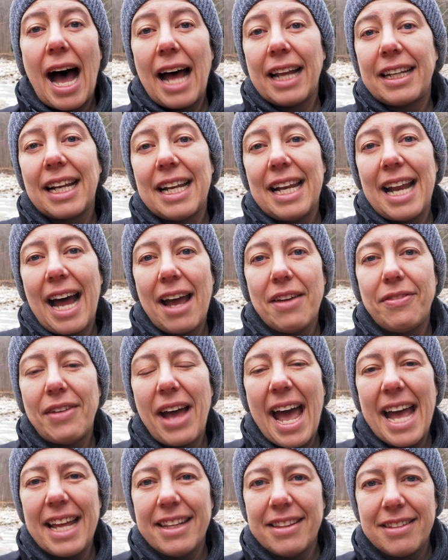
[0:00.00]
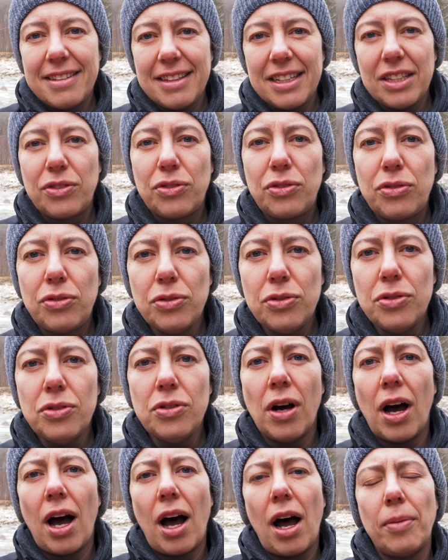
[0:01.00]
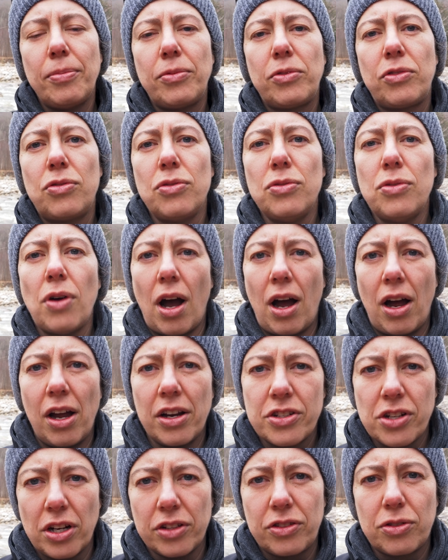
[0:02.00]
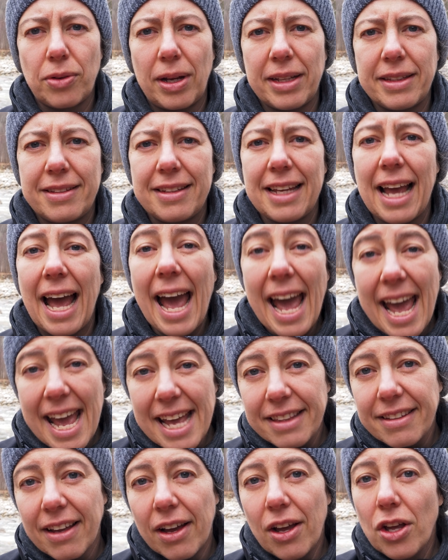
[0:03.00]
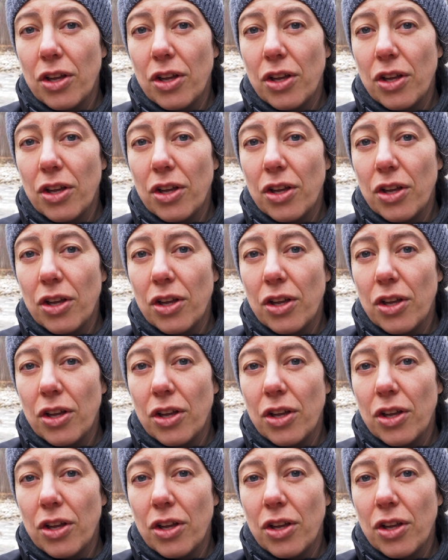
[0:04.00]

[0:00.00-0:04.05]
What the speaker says: at live ND2 up to 128